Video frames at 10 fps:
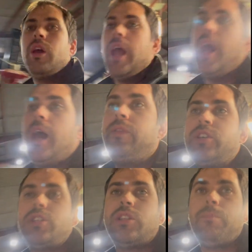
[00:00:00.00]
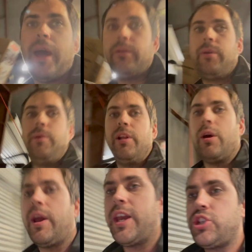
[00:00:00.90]
And this is the battery
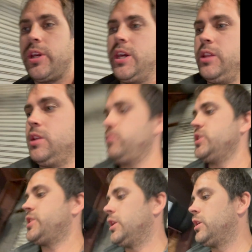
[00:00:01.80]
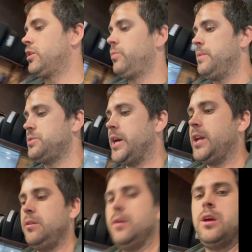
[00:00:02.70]
relocation kit that we sell on our website
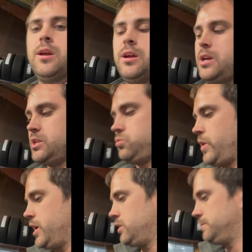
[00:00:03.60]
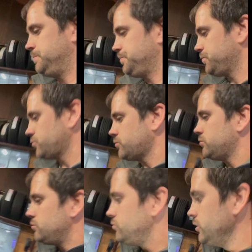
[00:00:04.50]
as well.
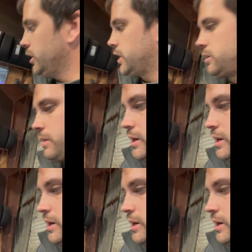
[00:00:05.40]
Right